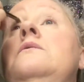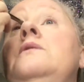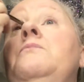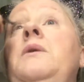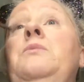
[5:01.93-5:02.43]

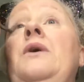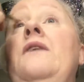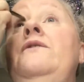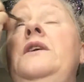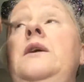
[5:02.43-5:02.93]
Some people
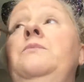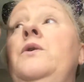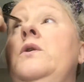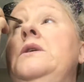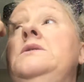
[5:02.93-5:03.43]
have deep
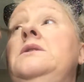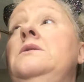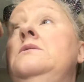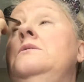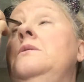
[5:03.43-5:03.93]

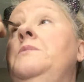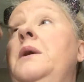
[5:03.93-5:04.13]
creases, some